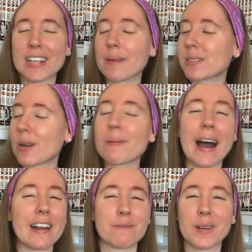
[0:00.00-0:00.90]
I'm so
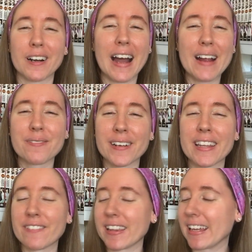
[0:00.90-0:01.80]
proud of Mur. I
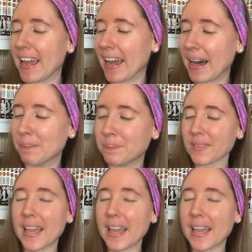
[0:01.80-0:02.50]
really, really am.